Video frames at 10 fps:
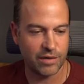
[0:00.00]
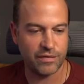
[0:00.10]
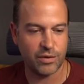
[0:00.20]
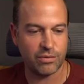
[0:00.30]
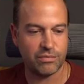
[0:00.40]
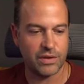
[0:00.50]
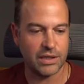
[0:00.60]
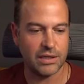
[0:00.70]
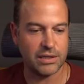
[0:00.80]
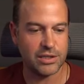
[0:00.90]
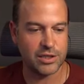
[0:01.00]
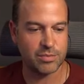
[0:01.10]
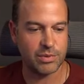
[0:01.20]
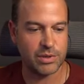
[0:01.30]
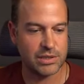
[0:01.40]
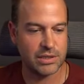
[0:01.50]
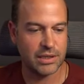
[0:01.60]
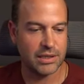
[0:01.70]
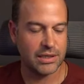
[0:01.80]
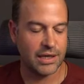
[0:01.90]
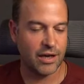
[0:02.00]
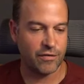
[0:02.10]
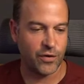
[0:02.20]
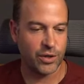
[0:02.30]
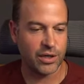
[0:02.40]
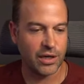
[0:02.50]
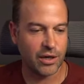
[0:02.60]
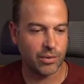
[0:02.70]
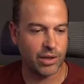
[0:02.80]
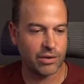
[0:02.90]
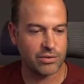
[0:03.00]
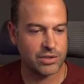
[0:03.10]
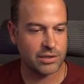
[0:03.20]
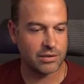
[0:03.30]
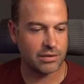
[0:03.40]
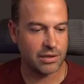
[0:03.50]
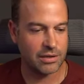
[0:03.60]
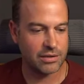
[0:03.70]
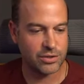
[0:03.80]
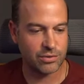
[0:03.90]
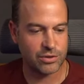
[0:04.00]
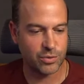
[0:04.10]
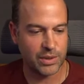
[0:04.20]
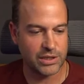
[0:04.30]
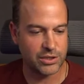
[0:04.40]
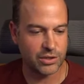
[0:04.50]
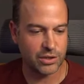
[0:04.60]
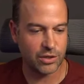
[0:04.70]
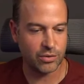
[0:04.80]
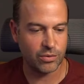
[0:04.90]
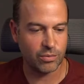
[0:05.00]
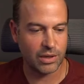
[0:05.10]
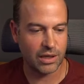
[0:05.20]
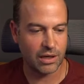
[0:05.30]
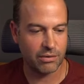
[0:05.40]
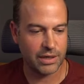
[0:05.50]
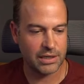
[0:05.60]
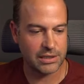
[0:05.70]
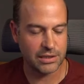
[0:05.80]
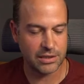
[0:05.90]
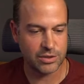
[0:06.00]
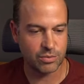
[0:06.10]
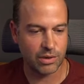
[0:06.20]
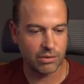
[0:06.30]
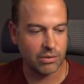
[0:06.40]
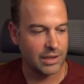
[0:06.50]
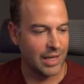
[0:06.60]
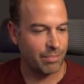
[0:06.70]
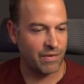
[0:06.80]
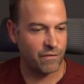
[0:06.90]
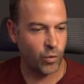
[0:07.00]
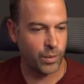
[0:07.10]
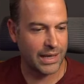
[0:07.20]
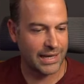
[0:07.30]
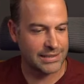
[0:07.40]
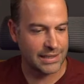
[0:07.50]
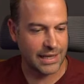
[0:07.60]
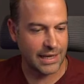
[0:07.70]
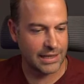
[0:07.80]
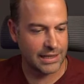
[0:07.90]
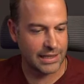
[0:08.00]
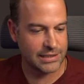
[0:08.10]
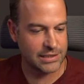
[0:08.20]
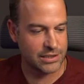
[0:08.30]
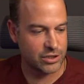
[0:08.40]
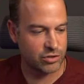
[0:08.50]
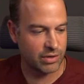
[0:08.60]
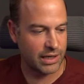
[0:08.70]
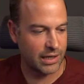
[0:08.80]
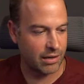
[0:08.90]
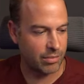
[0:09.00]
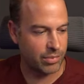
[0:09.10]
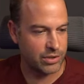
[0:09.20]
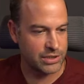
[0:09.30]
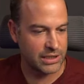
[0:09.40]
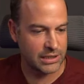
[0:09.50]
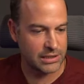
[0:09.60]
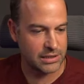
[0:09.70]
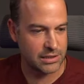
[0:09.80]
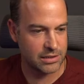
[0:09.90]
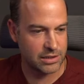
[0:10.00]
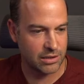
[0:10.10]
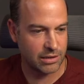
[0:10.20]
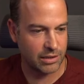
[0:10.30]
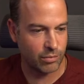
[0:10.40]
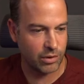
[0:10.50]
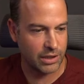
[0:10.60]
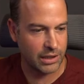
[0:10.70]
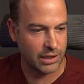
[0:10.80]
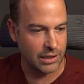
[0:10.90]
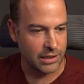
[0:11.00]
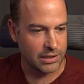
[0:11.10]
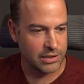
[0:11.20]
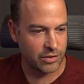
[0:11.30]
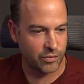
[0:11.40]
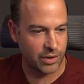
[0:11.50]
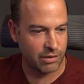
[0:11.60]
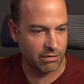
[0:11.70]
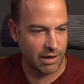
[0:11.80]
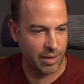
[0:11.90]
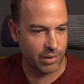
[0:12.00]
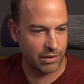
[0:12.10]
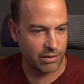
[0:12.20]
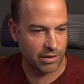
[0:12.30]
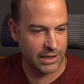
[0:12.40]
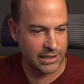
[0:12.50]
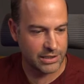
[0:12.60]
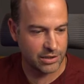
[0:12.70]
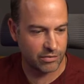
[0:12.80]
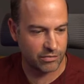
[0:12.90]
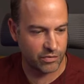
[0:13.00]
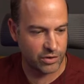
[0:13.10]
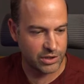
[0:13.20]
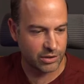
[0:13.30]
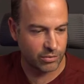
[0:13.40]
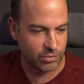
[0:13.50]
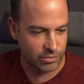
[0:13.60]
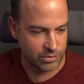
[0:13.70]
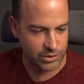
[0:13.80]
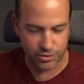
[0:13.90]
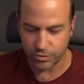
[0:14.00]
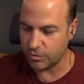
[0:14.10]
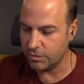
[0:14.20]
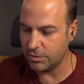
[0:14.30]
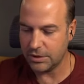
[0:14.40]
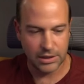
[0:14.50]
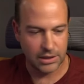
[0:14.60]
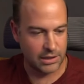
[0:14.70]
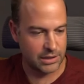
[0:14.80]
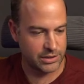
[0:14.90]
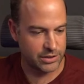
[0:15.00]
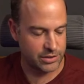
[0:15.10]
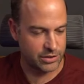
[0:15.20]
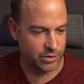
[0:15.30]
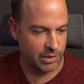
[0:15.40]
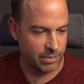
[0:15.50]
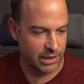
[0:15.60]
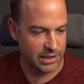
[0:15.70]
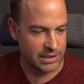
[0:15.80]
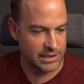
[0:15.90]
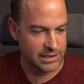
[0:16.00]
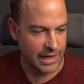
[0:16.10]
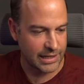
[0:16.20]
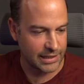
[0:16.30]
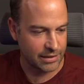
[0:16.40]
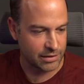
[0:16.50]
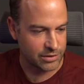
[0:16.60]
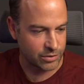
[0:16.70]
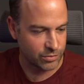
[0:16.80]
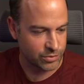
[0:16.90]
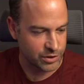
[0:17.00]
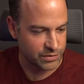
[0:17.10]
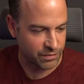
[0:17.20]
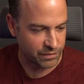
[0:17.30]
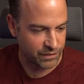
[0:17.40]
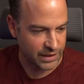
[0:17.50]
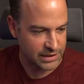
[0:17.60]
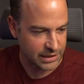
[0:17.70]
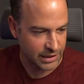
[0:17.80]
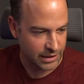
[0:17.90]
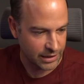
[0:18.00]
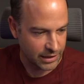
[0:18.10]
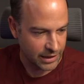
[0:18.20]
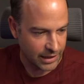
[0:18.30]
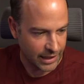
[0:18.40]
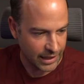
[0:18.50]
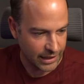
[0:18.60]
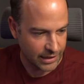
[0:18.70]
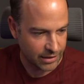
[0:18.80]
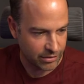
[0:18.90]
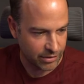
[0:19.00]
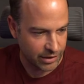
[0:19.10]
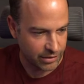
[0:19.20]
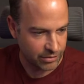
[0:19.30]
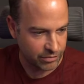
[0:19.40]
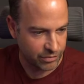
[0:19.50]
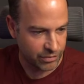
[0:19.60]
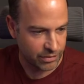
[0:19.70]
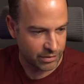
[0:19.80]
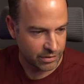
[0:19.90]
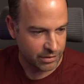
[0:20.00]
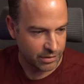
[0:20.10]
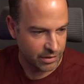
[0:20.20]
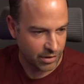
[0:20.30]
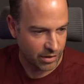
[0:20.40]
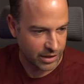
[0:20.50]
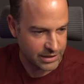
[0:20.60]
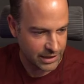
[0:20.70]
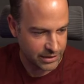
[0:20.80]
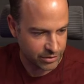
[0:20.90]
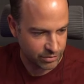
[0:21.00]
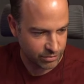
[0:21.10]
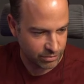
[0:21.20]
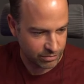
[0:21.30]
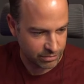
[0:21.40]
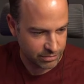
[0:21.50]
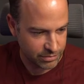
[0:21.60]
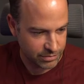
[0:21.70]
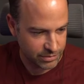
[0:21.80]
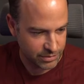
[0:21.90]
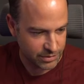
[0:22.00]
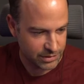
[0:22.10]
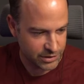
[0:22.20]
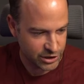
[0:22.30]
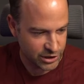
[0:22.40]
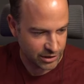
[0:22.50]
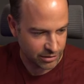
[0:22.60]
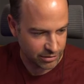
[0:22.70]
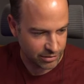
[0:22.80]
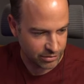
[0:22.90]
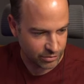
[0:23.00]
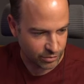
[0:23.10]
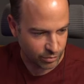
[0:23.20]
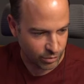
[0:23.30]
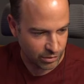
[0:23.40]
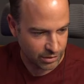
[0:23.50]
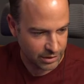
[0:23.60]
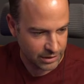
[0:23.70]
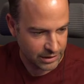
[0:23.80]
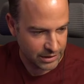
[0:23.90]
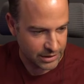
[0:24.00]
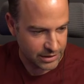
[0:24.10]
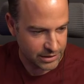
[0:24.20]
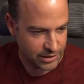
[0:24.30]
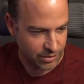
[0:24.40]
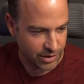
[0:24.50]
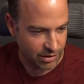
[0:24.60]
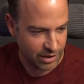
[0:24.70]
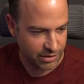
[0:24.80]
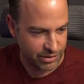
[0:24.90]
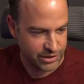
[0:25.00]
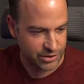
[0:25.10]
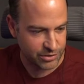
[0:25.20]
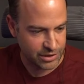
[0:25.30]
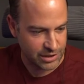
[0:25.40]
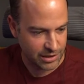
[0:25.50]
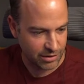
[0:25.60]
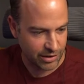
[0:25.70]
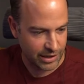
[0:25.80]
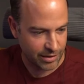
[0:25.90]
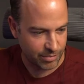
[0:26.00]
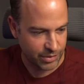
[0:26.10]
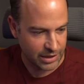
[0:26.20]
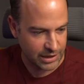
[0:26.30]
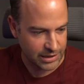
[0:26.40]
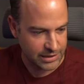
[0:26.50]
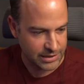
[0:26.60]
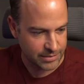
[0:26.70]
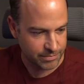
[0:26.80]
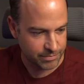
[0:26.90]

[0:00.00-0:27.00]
a few of the adjustments, how far you can go with those, and sort of tweaks you can do with the color editor as well. Before we get to that, let's straighten it up because it is slightly wonky. So if we grab our Keystone vertical tool, let's just zoom in a bit. This is a handy little tool just for fixing any kind of architectural slant or wonk. So the idea is you just line up these